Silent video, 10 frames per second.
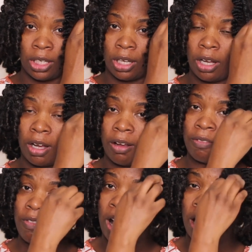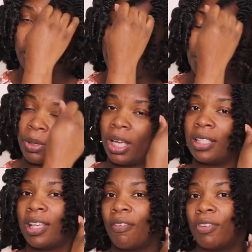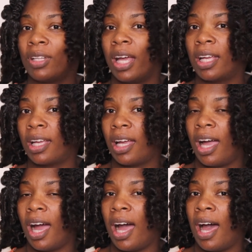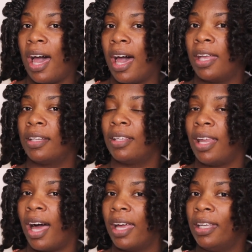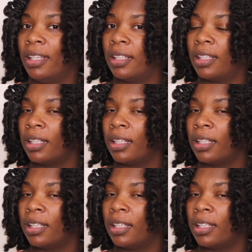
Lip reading: volume as I feel like I'd like,